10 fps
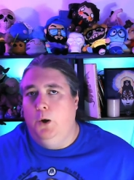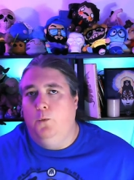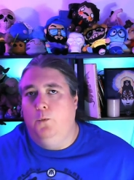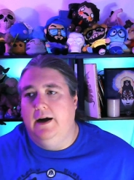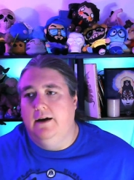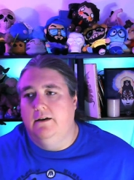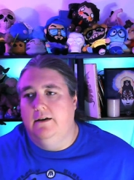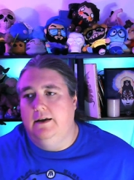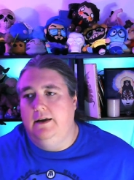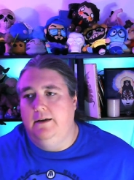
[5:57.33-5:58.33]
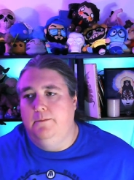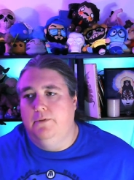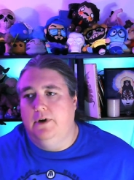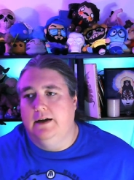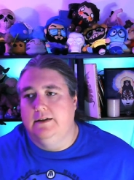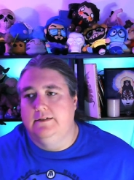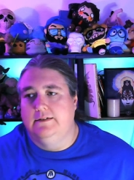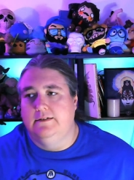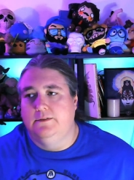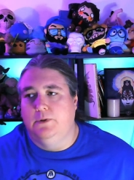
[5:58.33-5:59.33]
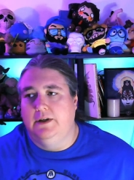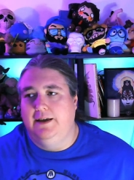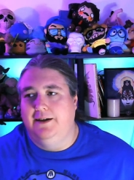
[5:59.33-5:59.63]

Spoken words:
where he practices what he